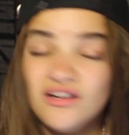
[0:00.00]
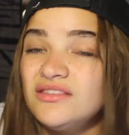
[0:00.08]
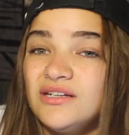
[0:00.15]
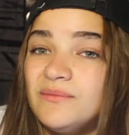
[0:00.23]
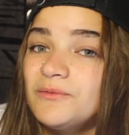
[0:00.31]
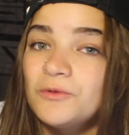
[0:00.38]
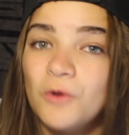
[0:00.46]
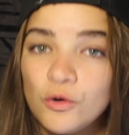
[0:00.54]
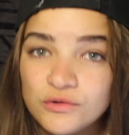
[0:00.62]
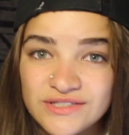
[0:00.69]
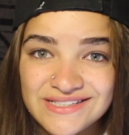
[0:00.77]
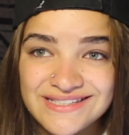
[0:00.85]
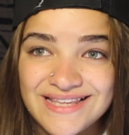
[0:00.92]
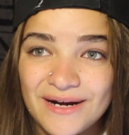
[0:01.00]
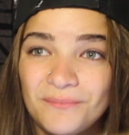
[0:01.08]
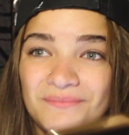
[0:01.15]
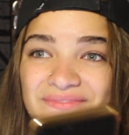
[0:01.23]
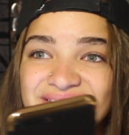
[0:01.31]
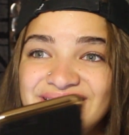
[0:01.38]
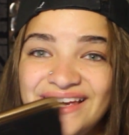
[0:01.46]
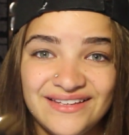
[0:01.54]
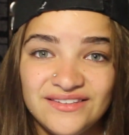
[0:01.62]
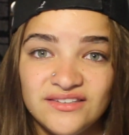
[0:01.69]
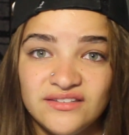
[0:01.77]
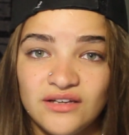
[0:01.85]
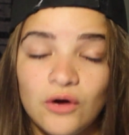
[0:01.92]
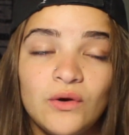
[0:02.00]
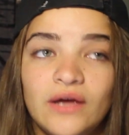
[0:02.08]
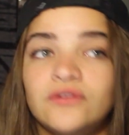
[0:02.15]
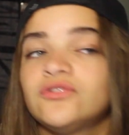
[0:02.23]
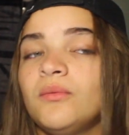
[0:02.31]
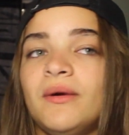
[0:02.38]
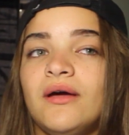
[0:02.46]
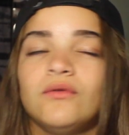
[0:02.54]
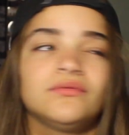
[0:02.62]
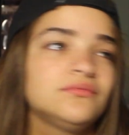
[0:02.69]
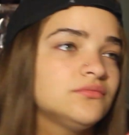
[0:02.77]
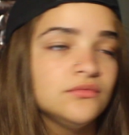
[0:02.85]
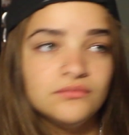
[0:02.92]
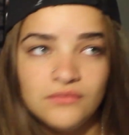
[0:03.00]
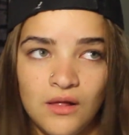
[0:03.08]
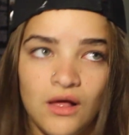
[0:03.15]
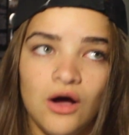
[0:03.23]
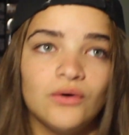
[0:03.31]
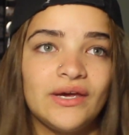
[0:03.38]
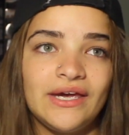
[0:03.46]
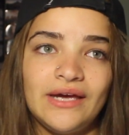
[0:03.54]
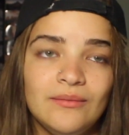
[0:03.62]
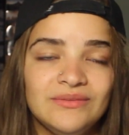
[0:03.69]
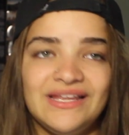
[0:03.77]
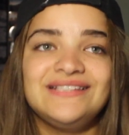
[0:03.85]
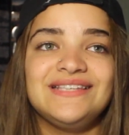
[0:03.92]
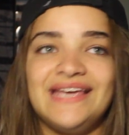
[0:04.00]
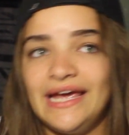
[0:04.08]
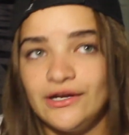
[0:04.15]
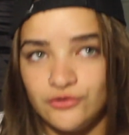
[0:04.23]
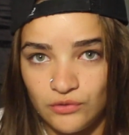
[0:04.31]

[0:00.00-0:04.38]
not that I'm gross it's that I'm lazy okay so may oh Okay, I'm lazy and